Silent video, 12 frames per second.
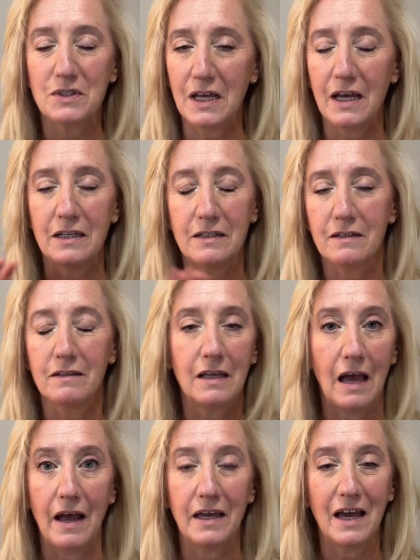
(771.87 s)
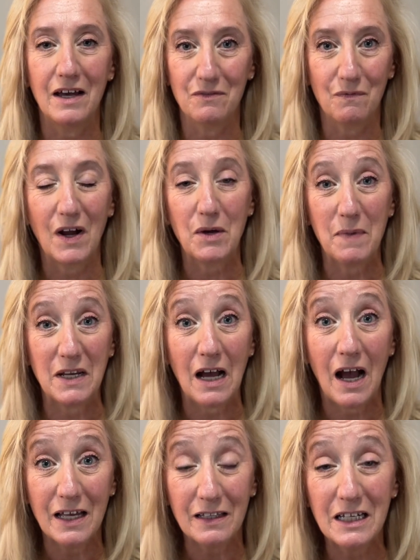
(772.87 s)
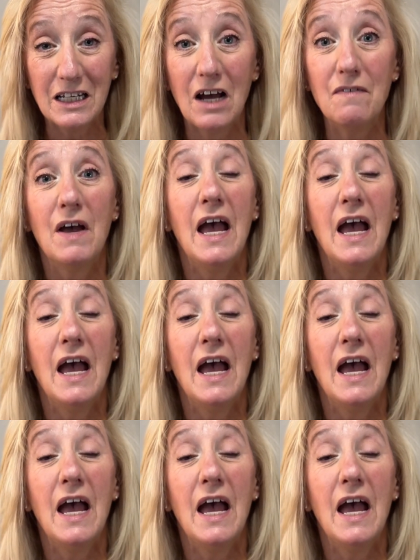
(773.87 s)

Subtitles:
And yeah, I can't recommend it highly enough.